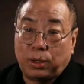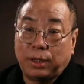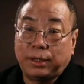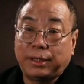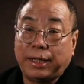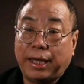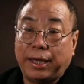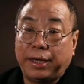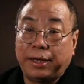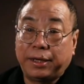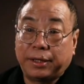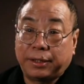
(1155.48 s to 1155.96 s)

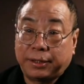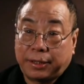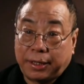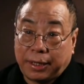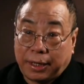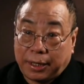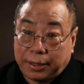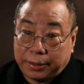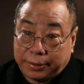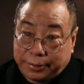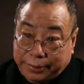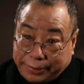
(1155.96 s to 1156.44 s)
The sheer
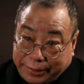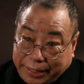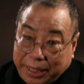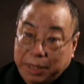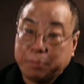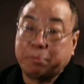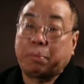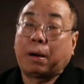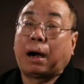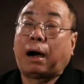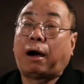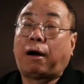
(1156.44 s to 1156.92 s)
size of
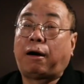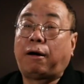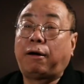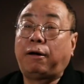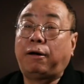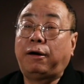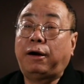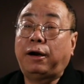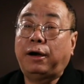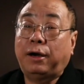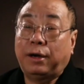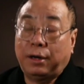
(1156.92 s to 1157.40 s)

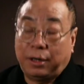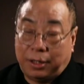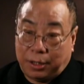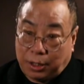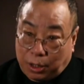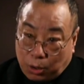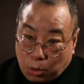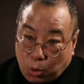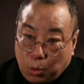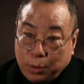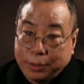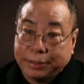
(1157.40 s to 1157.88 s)
entertainment
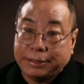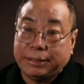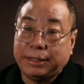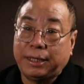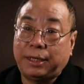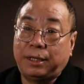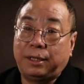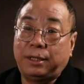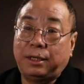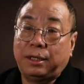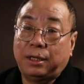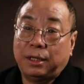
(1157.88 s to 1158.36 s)
movies
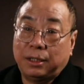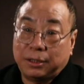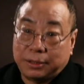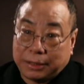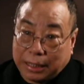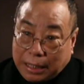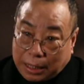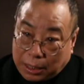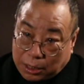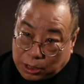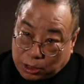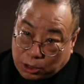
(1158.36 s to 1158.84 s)
has squeezed
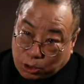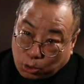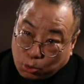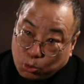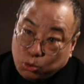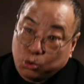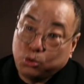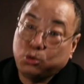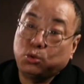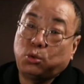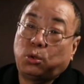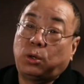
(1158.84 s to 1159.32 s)
out the
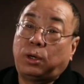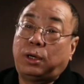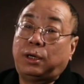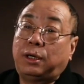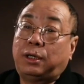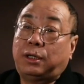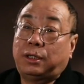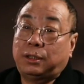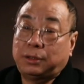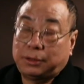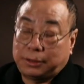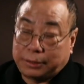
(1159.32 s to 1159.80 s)
room for
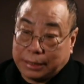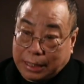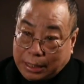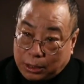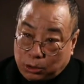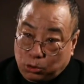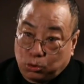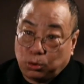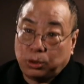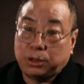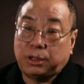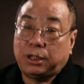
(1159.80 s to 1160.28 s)
serious
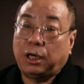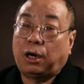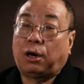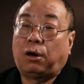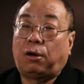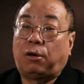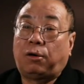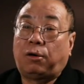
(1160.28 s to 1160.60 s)
movies.